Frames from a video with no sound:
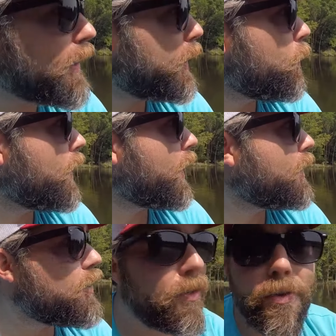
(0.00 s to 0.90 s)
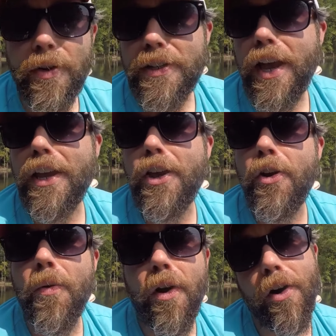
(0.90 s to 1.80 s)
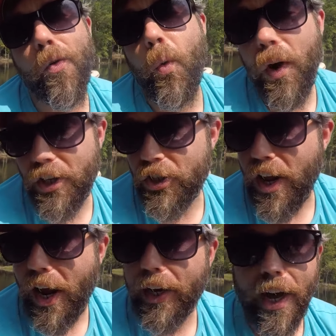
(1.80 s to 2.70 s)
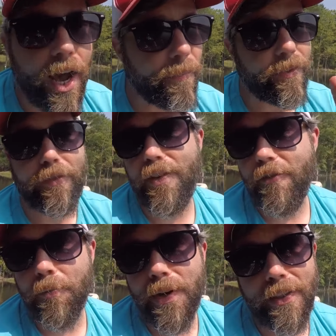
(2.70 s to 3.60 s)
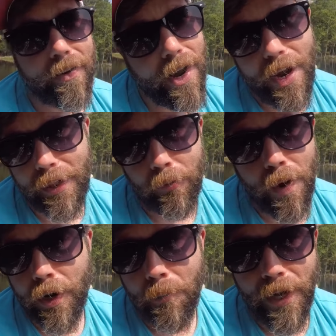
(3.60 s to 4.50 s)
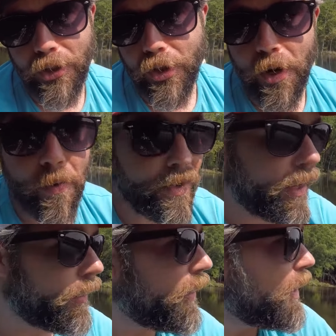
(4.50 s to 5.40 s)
what I do is I go on wish.com. If you've never been there, I highly recommend you go in there.